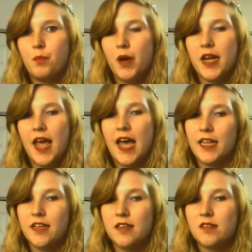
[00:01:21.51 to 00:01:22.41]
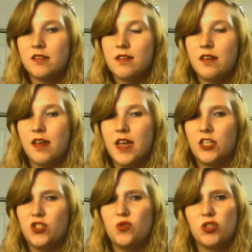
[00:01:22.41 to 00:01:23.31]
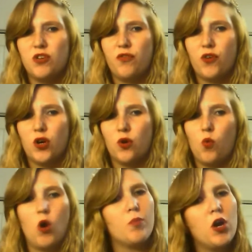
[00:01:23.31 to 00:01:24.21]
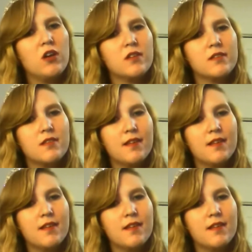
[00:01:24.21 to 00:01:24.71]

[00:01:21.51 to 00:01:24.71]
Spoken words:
but Ellis is usually for water parks